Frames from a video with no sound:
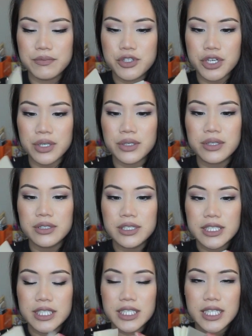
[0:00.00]
journal.
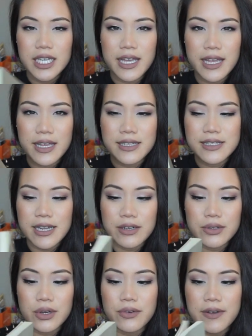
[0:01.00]
And I
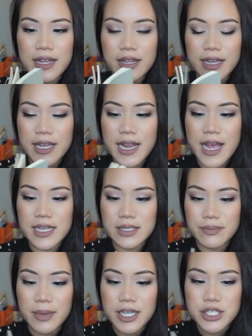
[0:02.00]
don't know if I like it
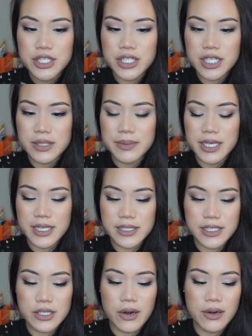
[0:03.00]
as much just because
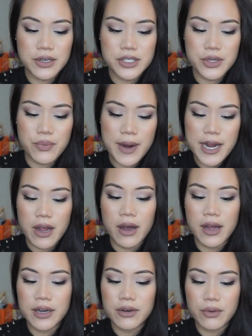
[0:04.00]
it's harder to write
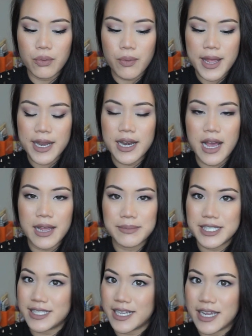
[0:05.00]
on when I'm
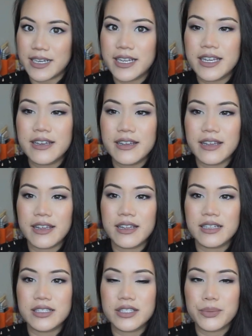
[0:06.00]
standing
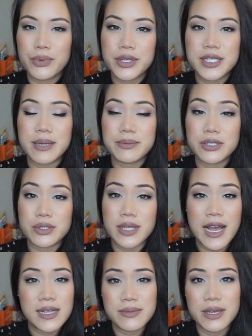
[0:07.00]
and preceptors
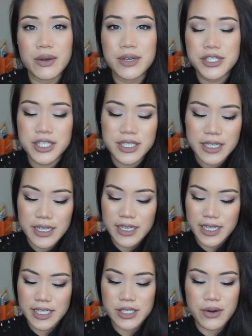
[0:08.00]
ask me a question.
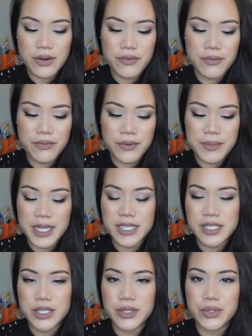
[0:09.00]
It's harder for me
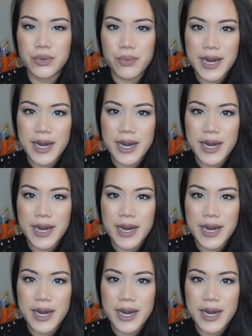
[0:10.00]
to